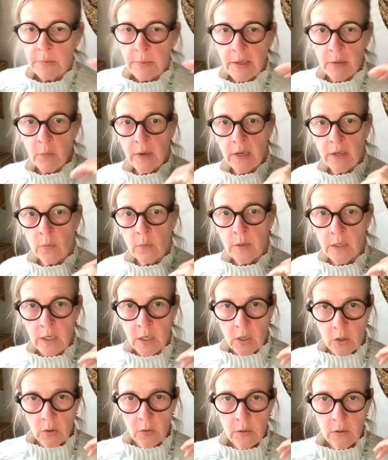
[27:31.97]
about where you want to
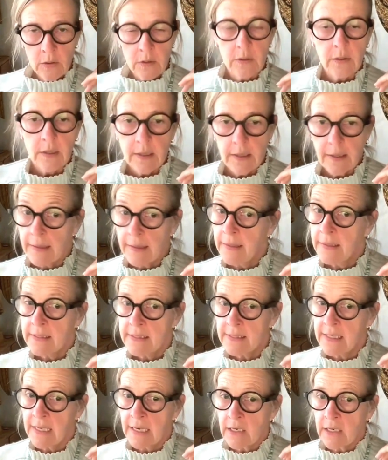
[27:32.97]
go,
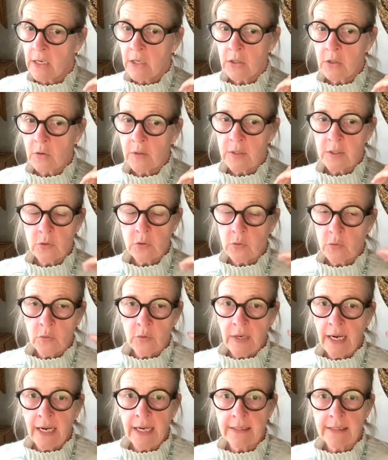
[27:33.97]
they're not going to
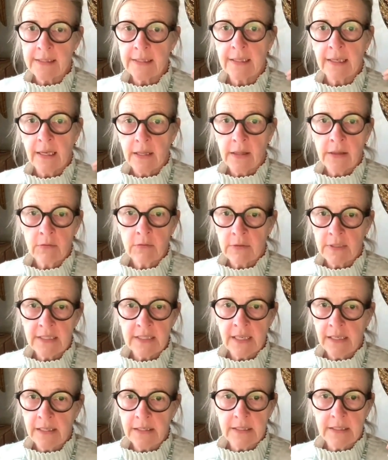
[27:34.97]
create the
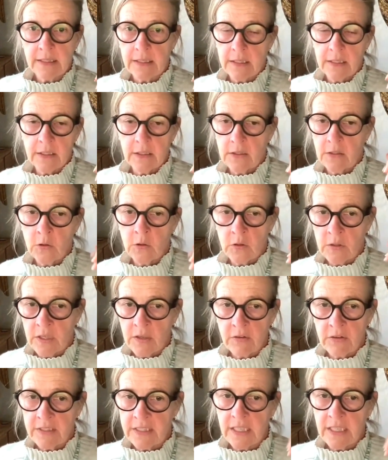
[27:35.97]
results you
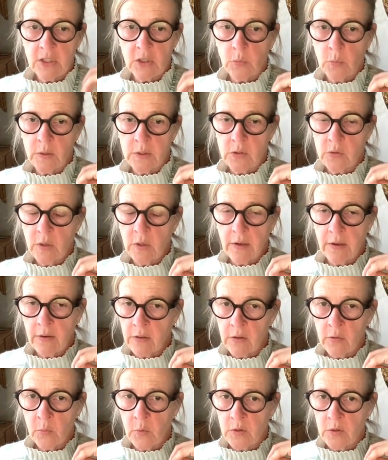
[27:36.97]
want
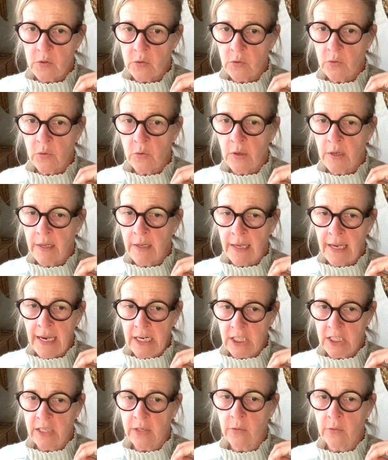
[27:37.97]
to
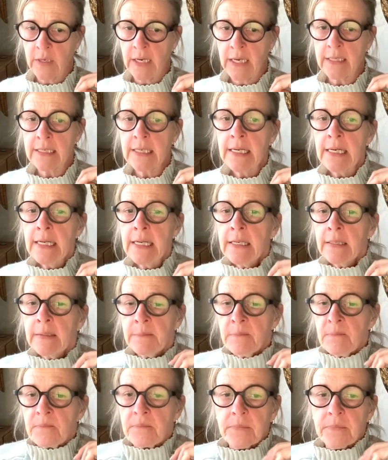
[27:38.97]
actually create.
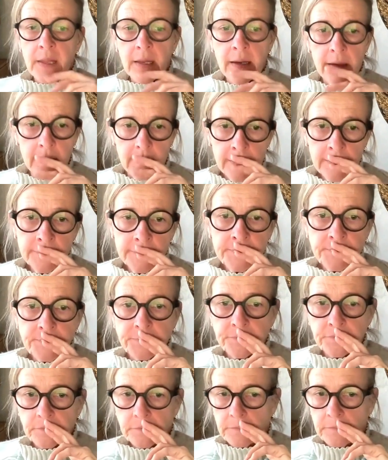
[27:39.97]
The
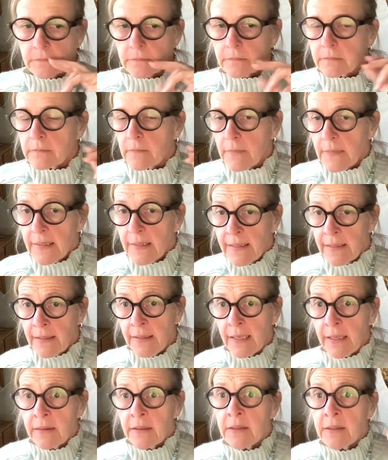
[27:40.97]

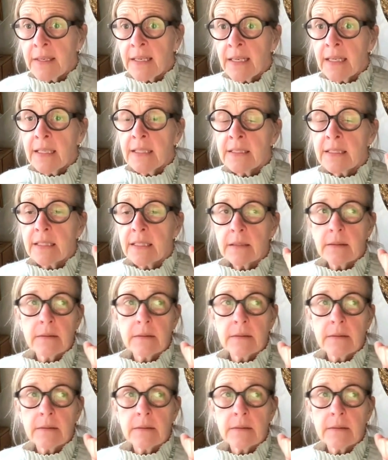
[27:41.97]
other thing is,